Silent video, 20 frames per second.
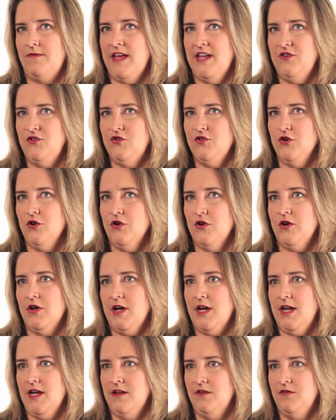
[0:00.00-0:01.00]
venture
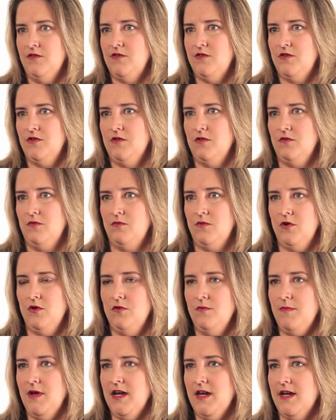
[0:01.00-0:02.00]
into
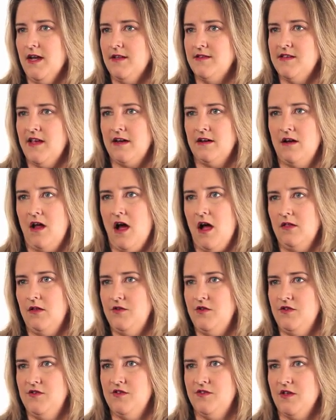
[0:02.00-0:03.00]
new media
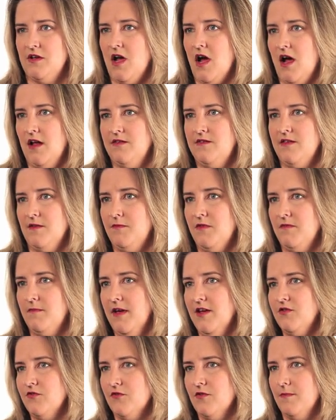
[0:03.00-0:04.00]
technologies is the concept of
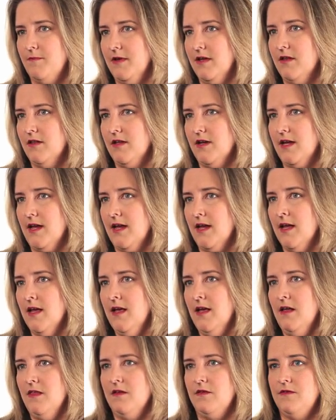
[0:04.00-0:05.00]
measurability.
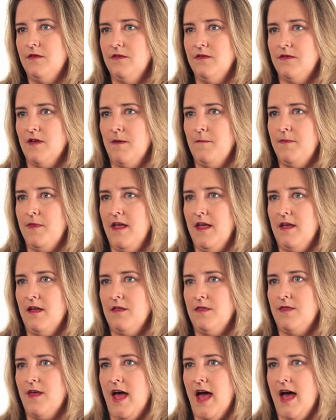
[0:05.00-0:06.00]
This is
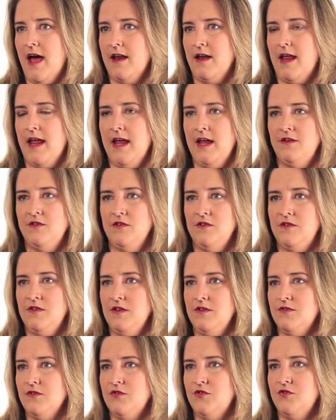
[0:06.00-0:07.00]
something that
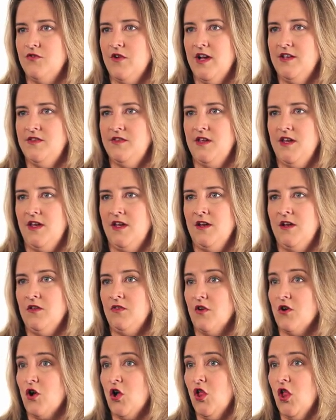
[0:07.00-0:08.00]
agencies are stressing,
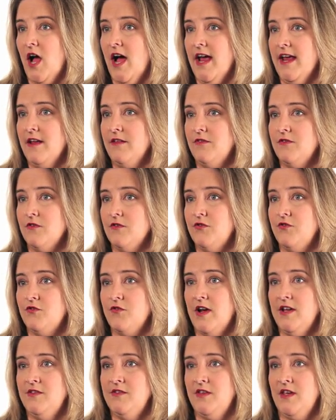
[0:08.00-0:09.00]
their clients are
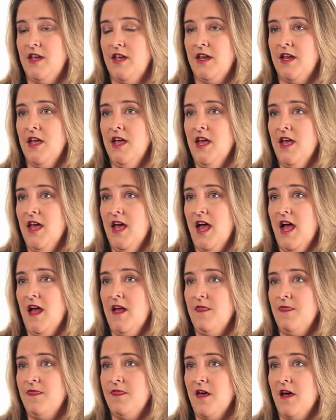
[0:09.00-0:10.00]
stressing,
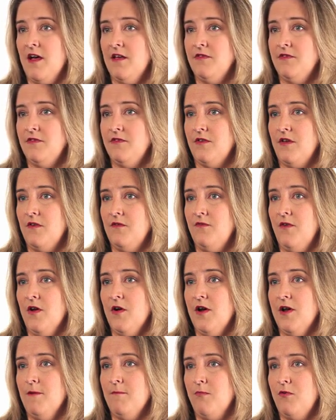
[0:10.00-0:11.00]
and thus a
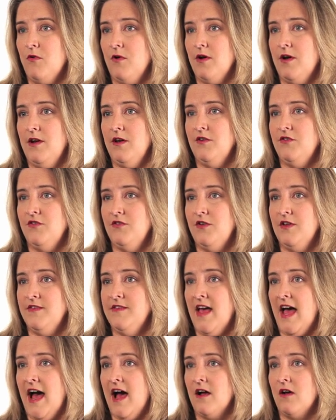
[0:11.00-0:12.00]
very important issue to
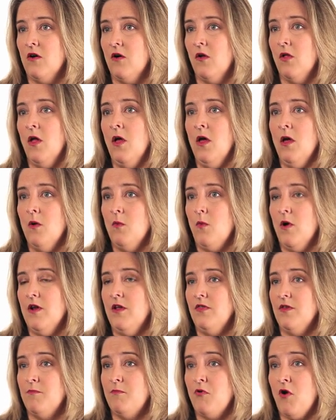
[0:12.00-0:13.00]
tackle. One
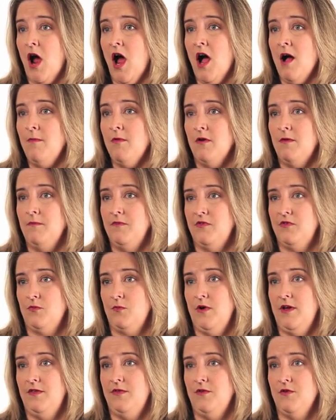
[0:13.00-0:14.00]
of the problems
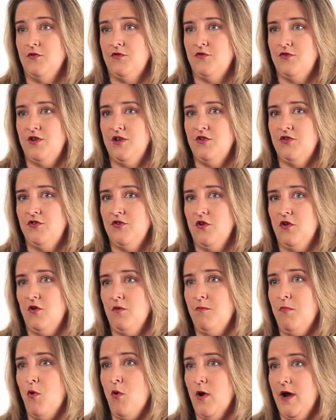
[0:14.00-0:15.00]
with your
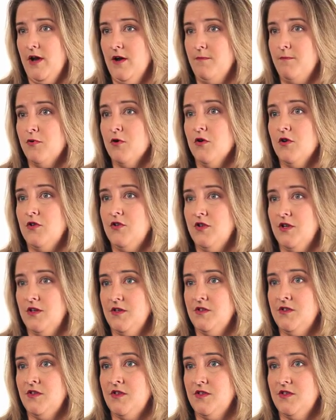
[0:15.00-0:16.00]
traditional point of
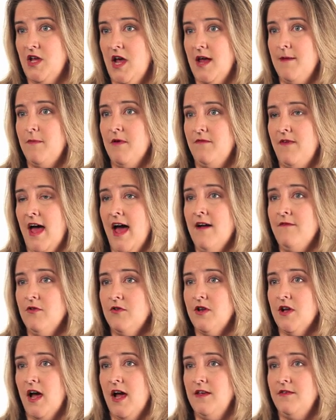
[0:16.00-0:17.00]
purchase type of
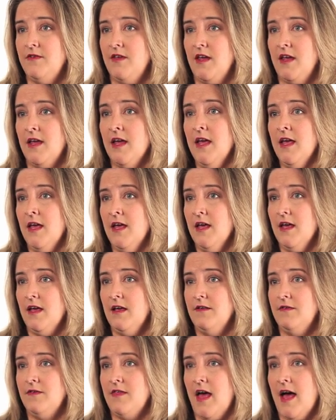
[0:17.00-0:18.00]
advertising
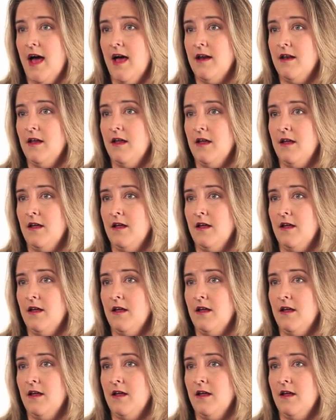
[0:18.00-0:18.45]
is that